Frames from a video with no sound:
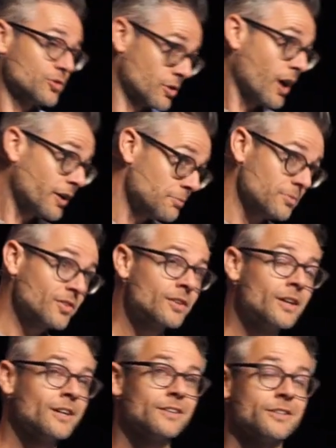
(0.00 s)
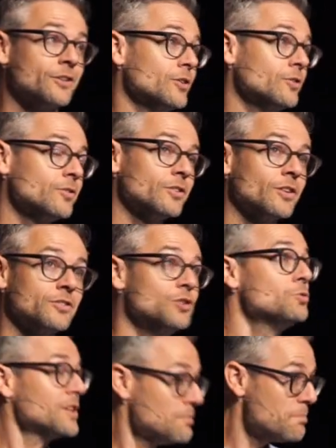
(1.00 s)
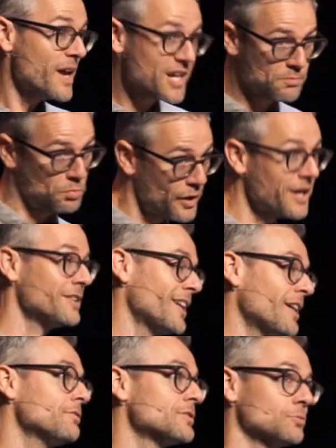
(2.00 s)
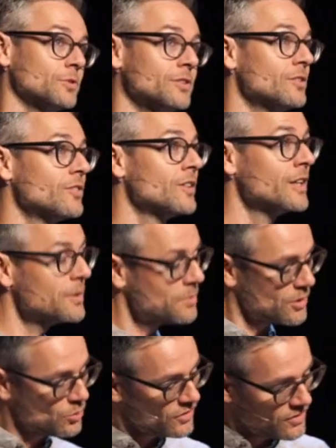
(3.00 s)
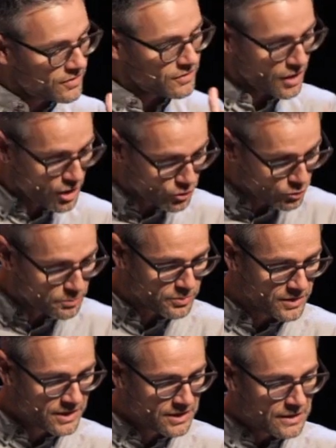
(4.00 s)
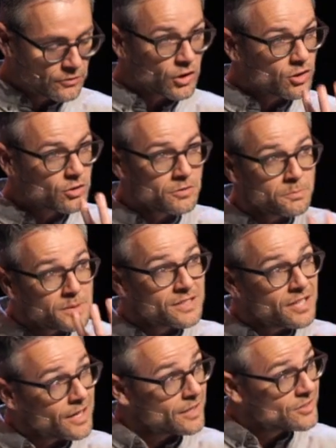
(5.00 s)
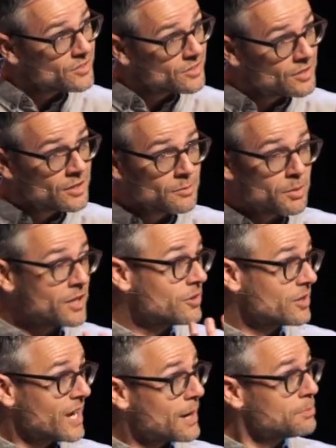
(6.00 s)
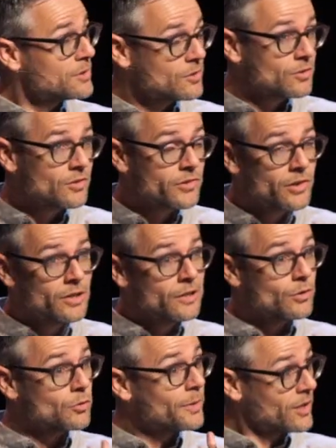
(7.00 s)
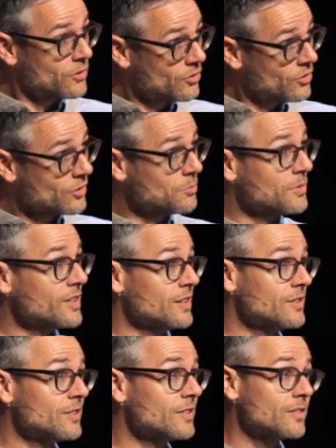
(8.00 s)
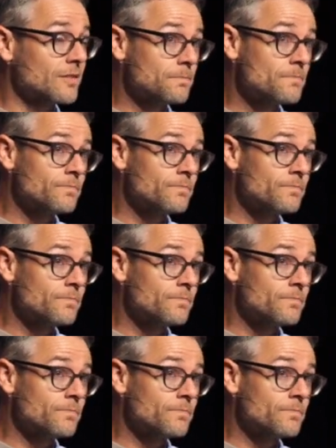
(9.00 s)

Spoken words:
your arms, you can bake bread afterwards. It was this hope that couldn't be touched by their captors or by their circumstances.